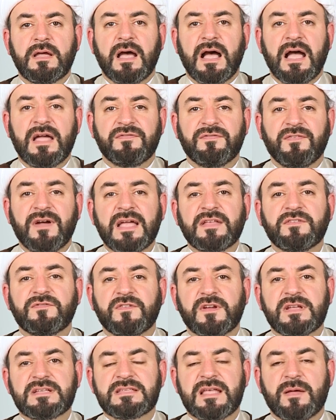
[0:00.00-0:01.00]
I find,
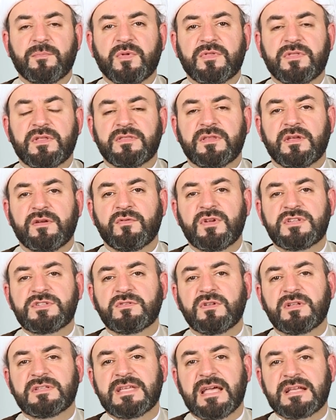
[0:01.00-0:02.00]
for example, that the
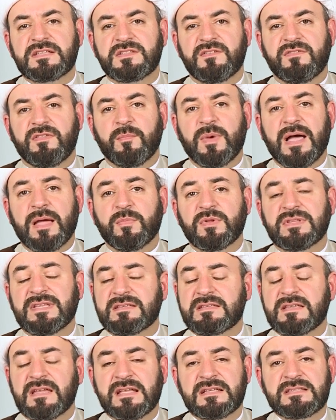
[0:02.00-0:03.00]
original text of the Bible
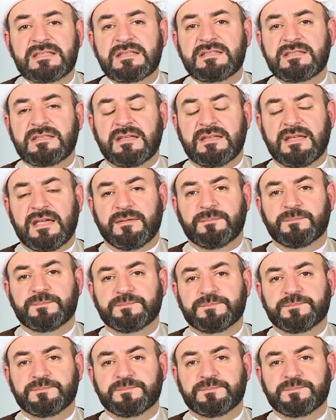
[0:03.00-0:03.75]
doesn't exist today.